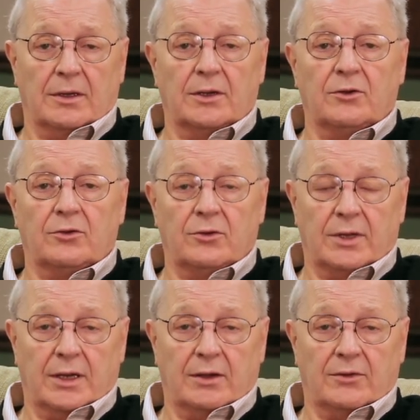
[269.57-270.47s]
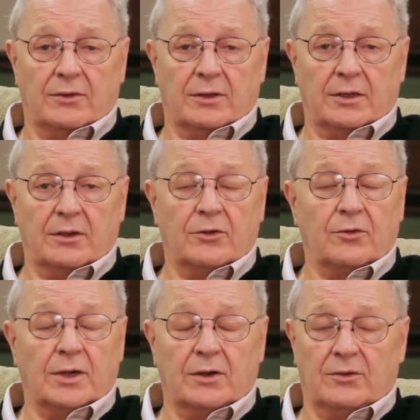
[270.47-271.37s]
in 2 days and
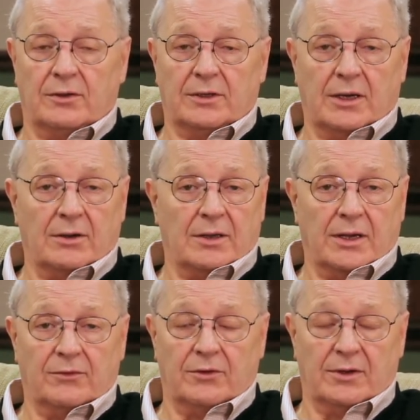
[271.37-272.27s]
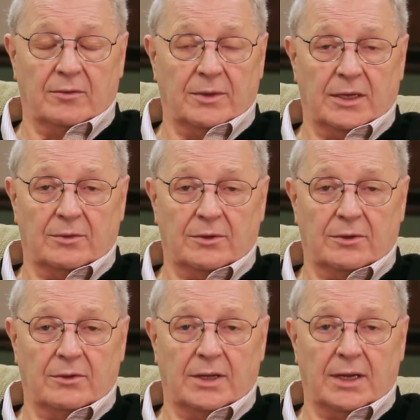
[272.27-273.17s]
throughout his entire life. She's never been able to
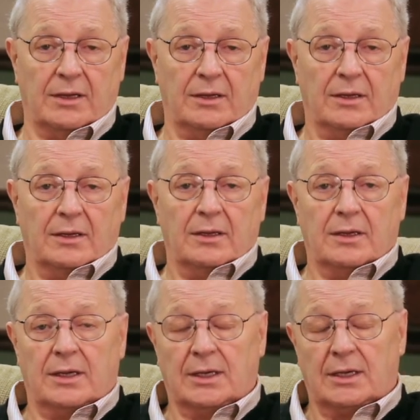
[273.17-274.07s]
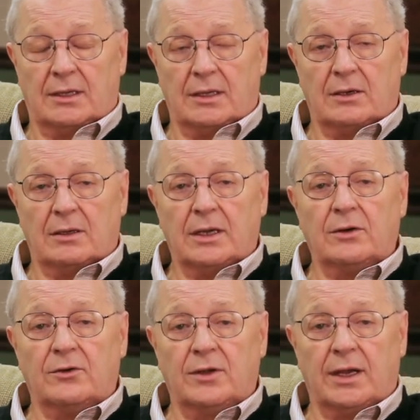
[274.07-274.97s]
do that." And I got a letter
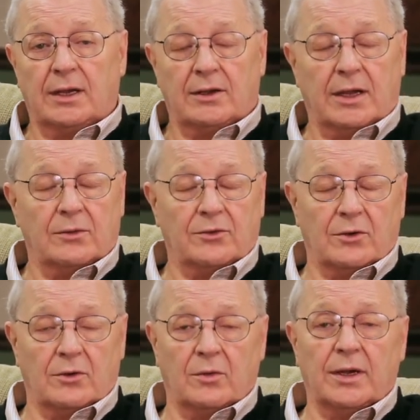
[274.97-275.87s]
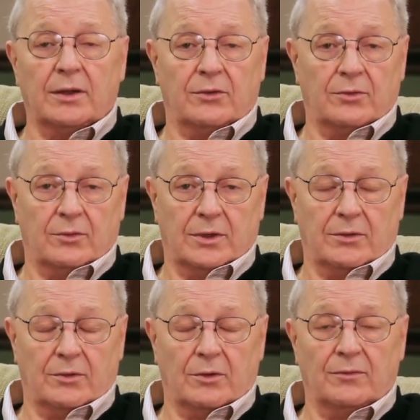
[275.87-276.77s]
later saying it was the whole way through
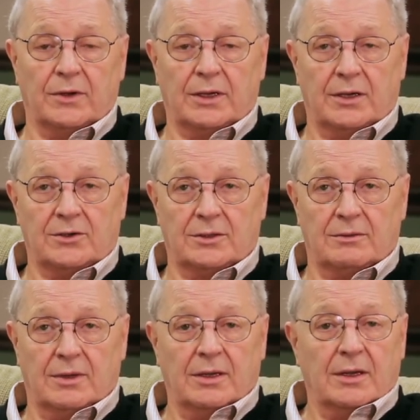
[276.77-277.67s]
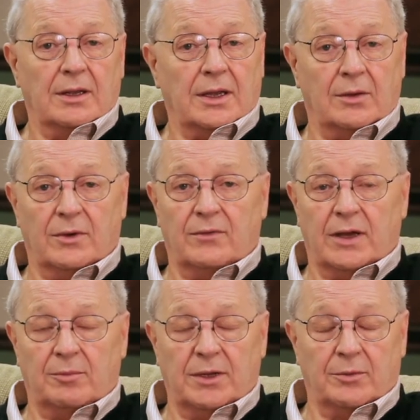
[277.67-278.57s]
the whole vacation. And we've
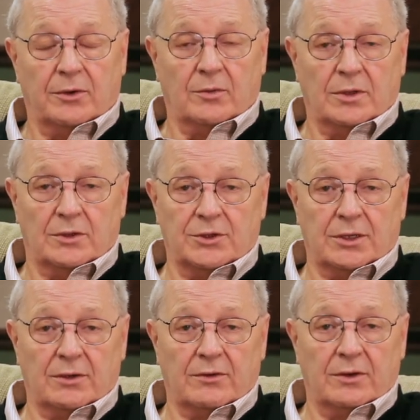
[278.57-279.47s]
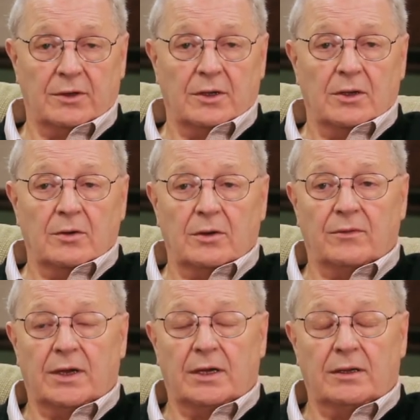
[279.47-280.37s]
had people in wheelchairs.
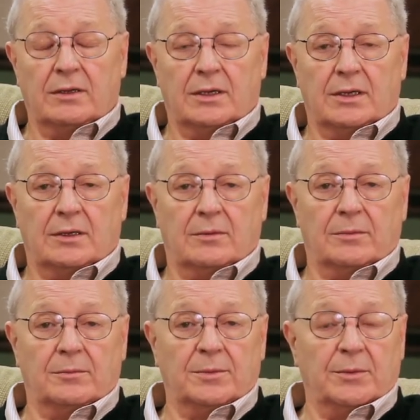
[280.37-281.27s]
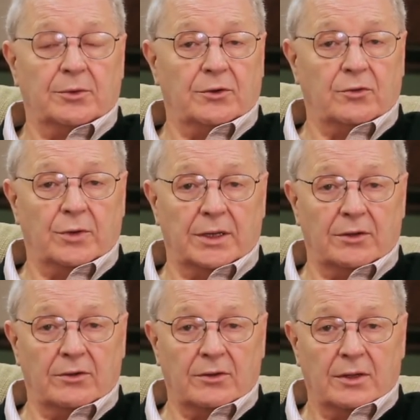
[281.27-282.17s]
We've had people with
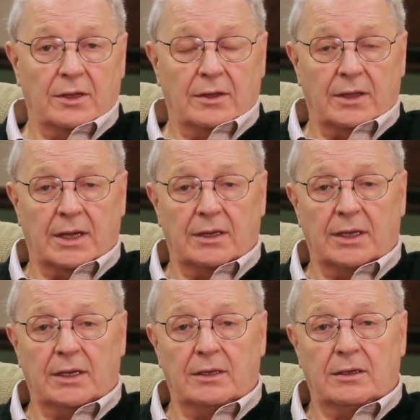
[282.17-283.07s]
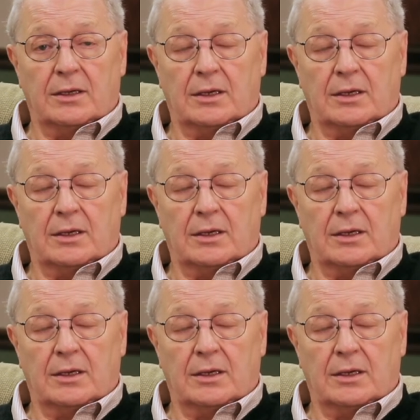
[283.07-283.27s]
twins that needed